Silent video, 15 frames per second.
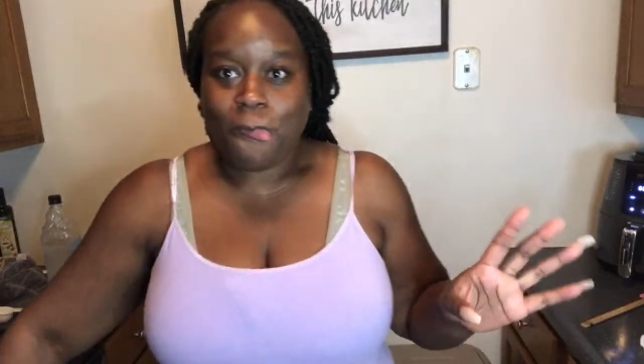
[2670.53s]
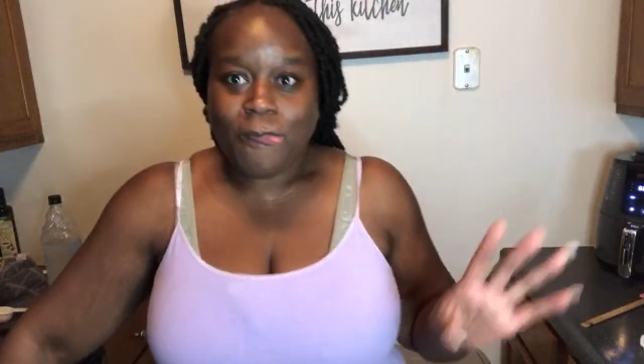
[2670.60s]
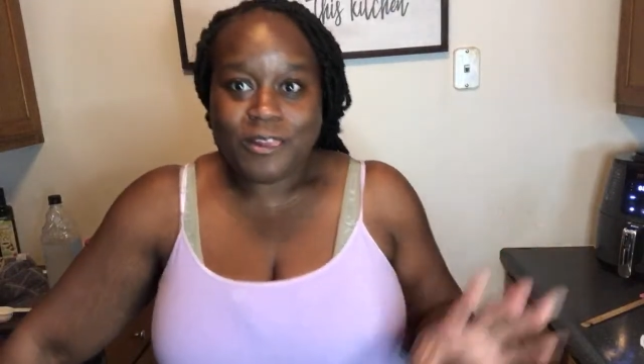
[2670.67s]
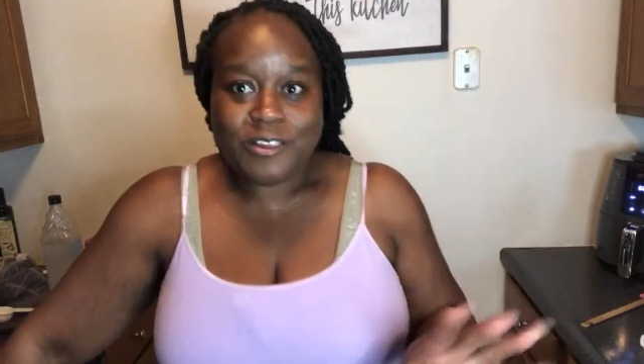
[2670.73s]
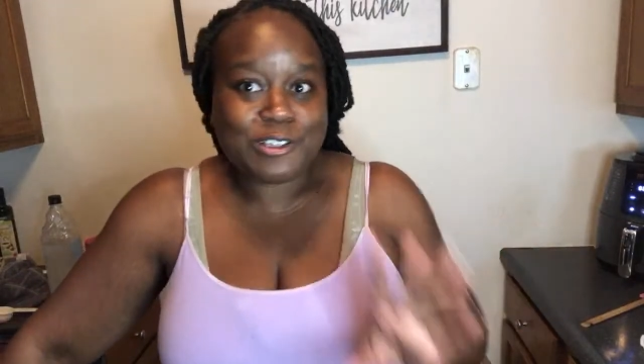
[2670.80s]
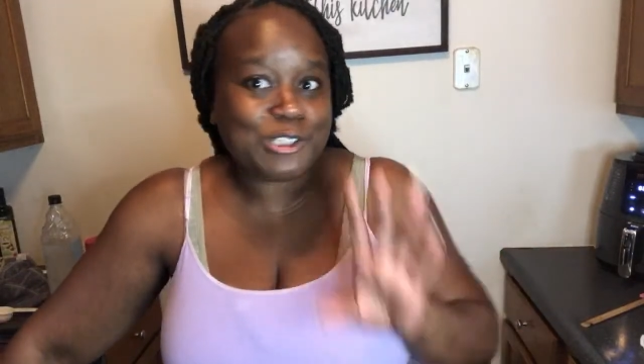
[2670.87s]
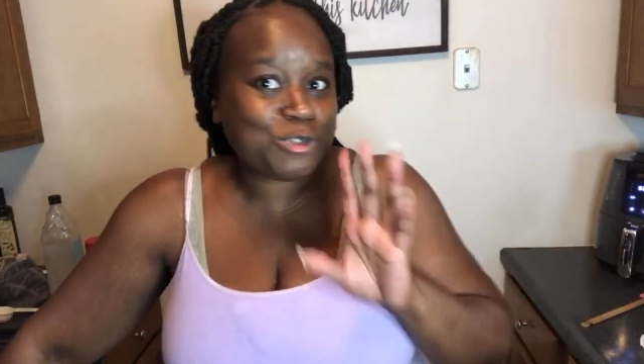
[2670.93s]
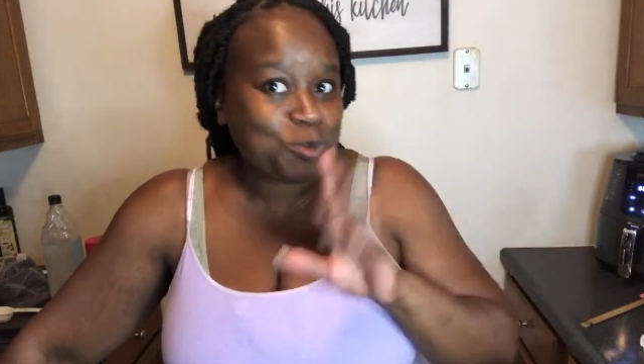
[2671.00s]

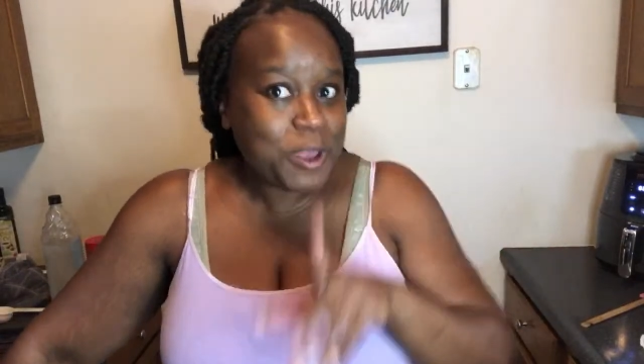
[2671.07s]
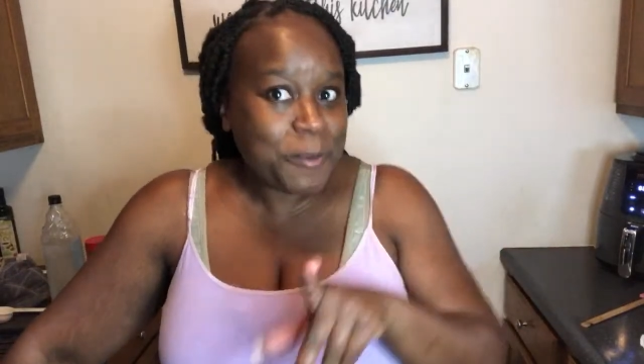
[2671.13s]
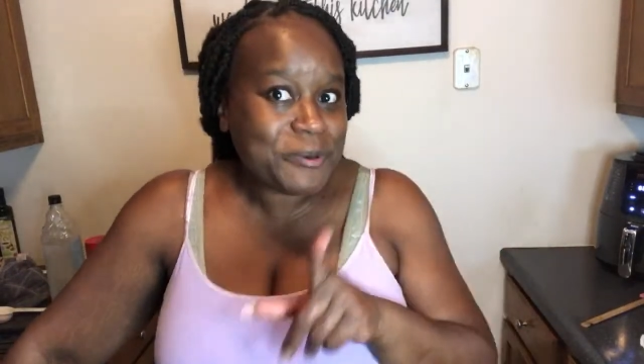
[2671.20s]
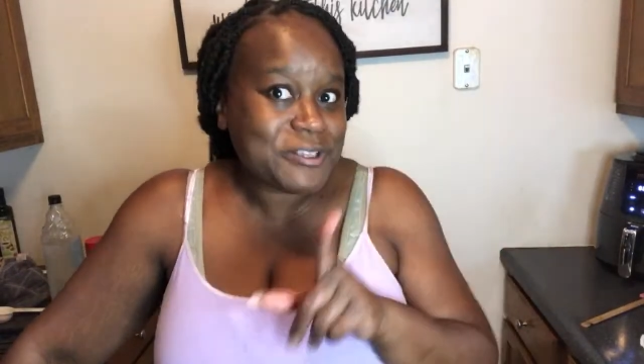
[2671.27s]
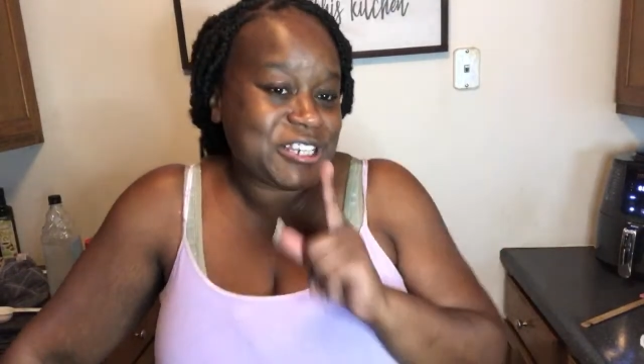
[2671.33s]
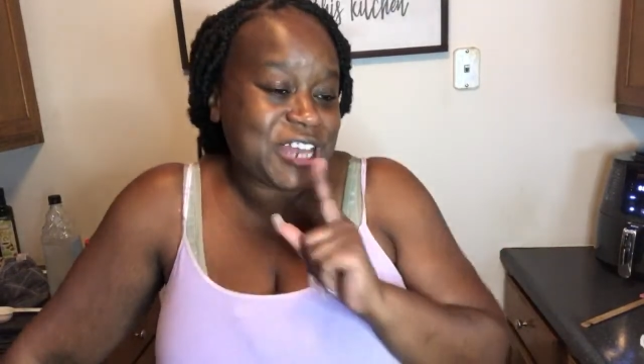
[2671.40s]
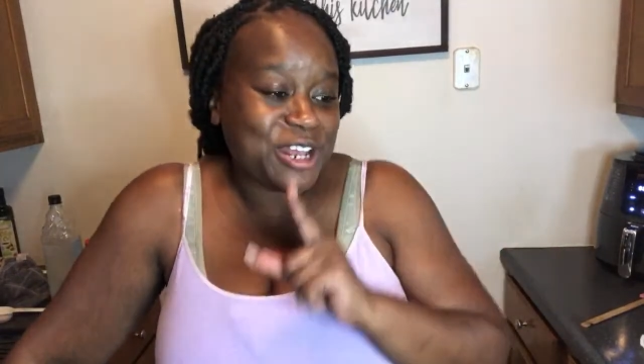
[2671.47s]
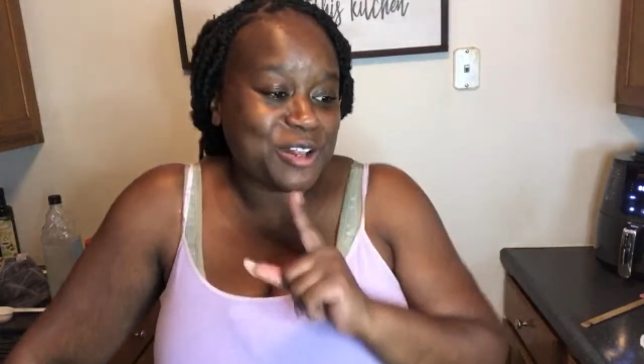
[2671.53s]
The sweet
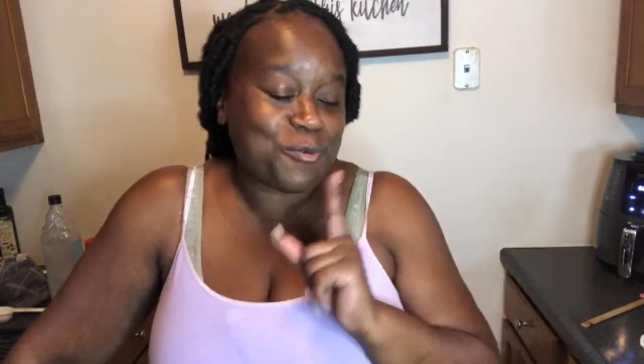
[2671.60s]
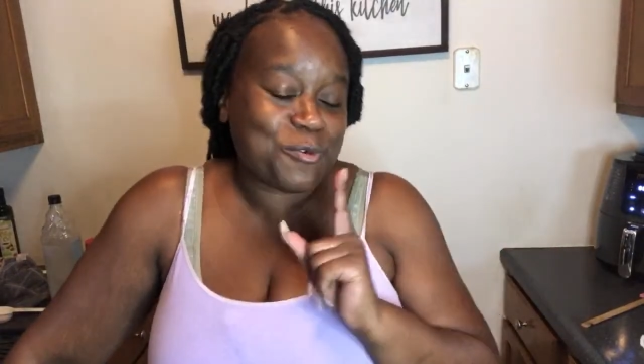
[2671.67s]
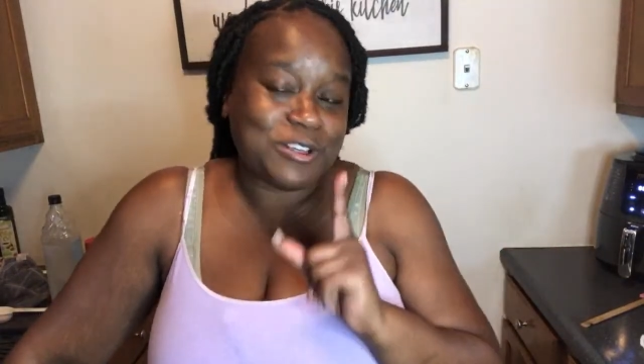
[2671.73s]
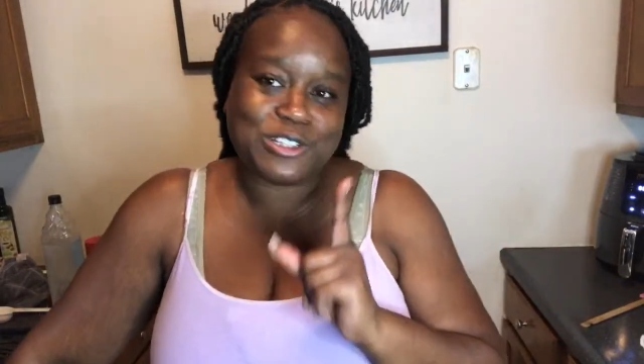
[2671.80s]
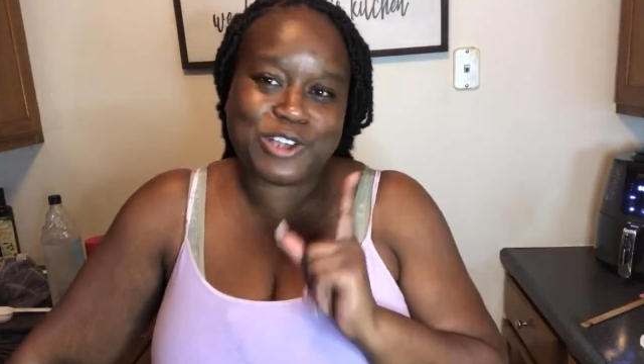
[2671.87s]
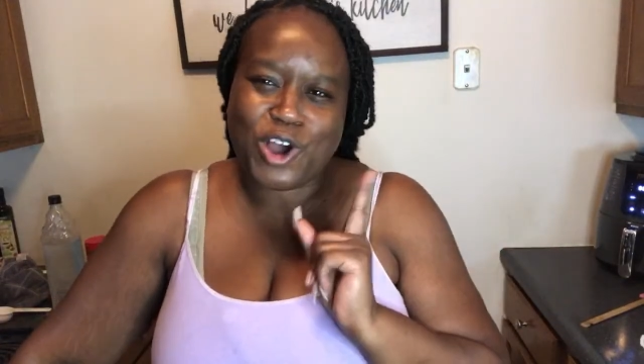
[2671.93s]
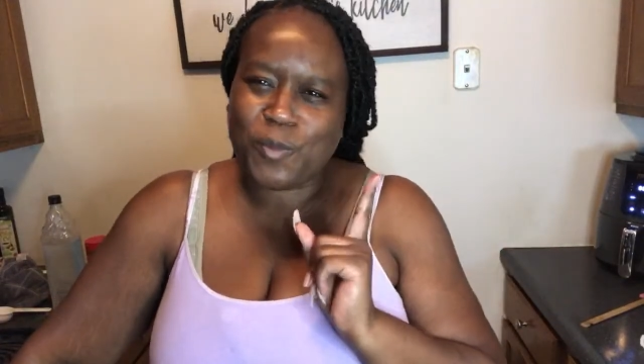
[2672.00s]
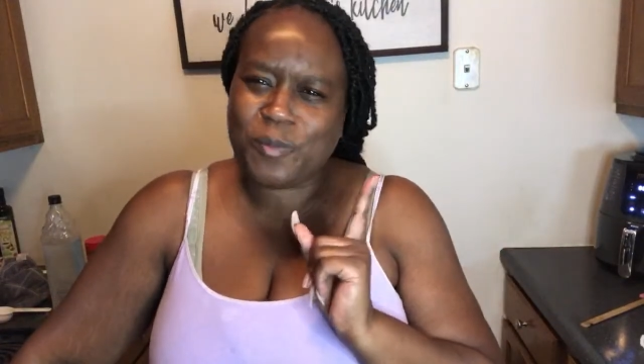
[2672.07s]
potato one's
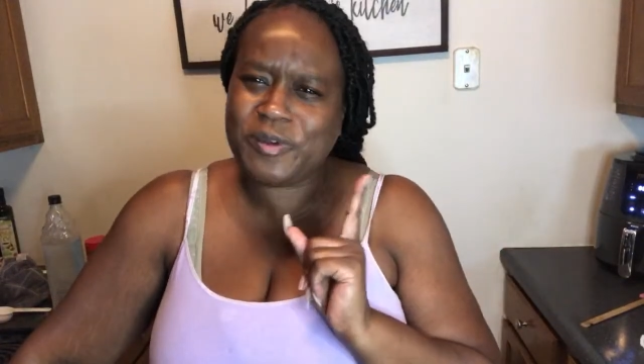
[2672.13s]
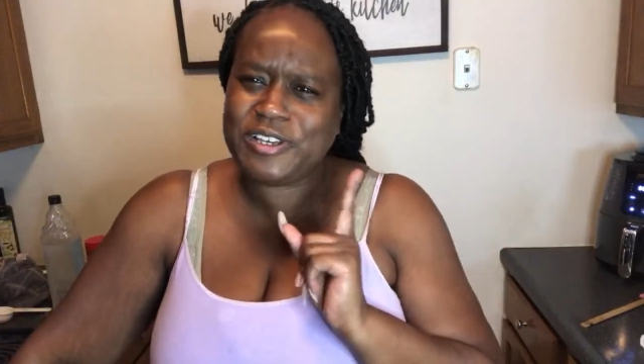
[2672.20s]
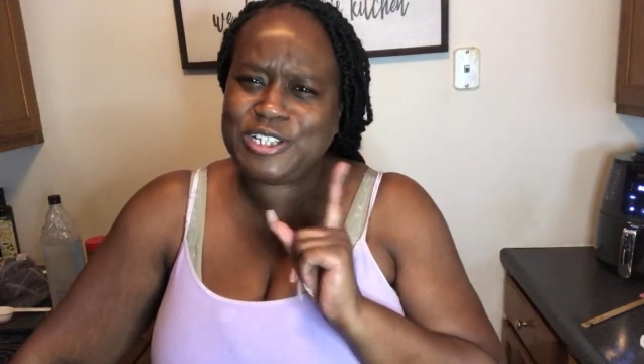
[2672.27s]
gonna be